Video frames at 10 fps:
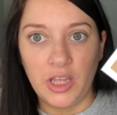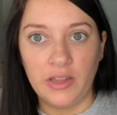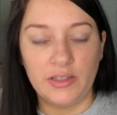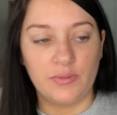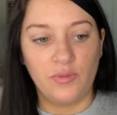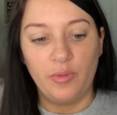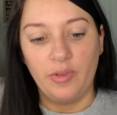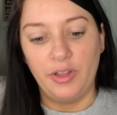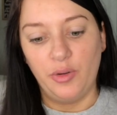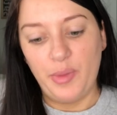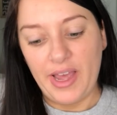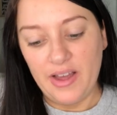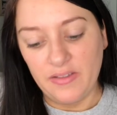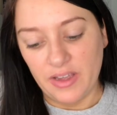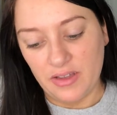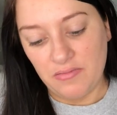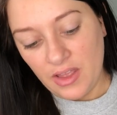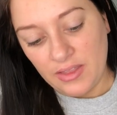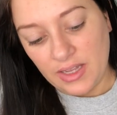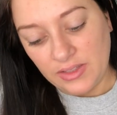in this one little palette.
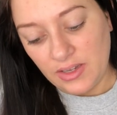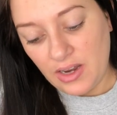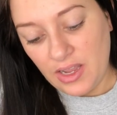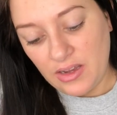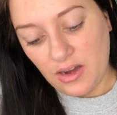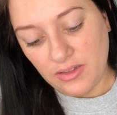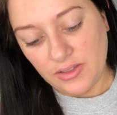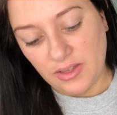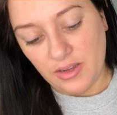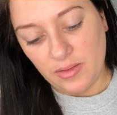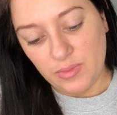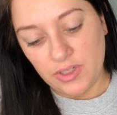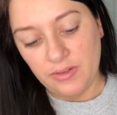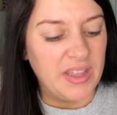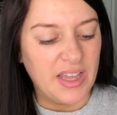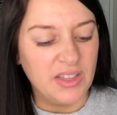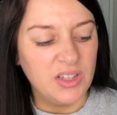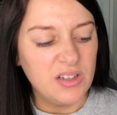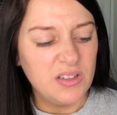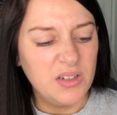That's a neat concept. They
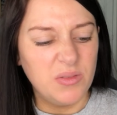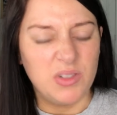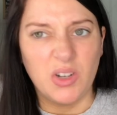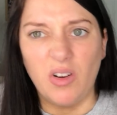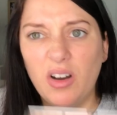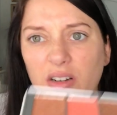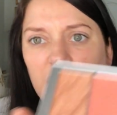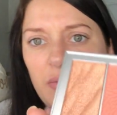look a little dark to